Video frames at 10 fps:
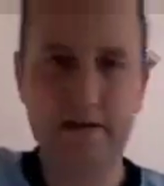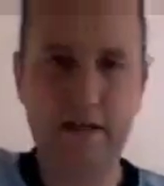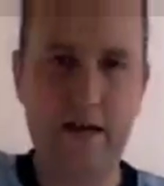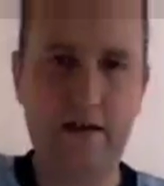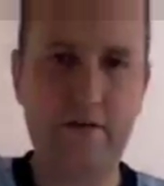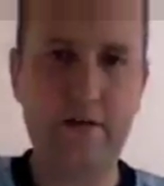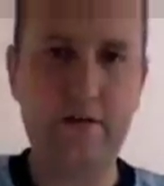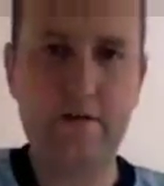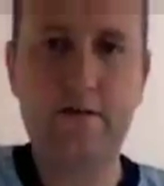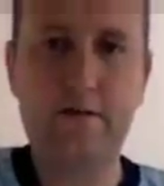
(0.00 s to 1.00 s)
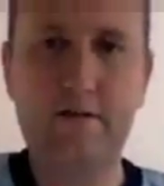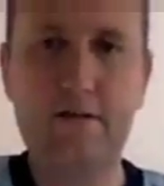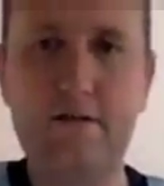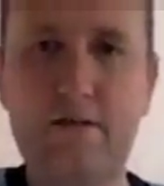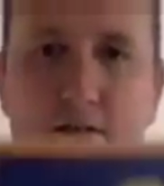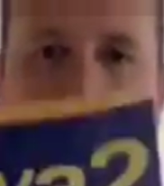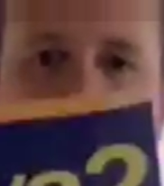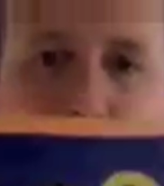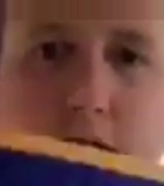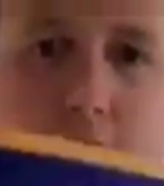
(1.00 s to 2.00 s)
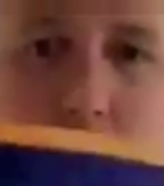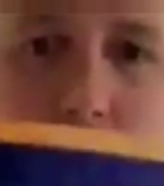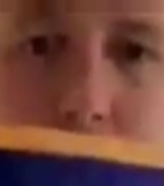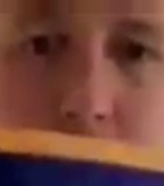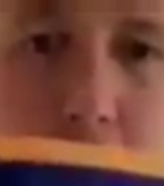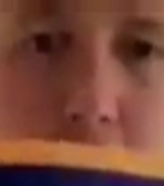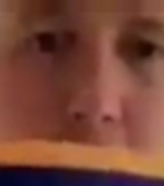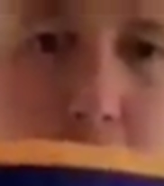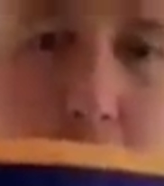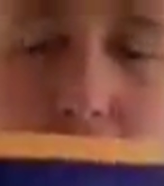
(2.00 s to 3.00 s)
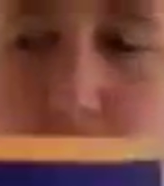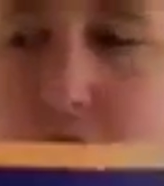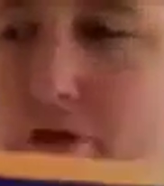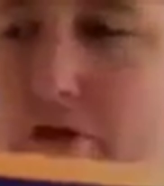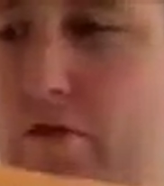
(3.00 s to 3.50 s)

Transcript: Java, that was quite a good book. That was just an